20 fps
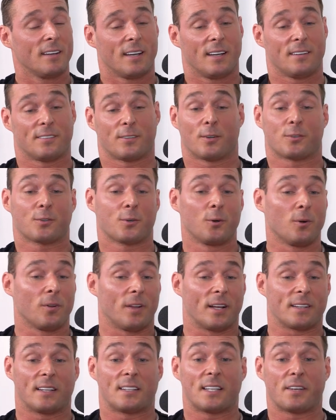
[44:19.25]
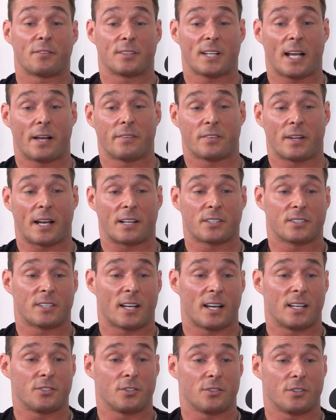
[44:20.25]
And so it's cool. Like the different types of
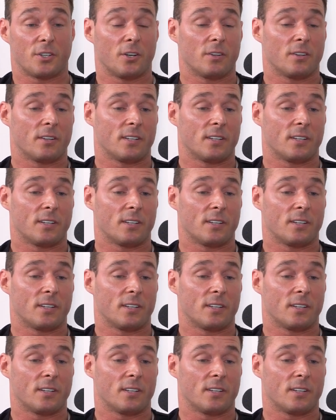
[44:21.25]
exercise you do,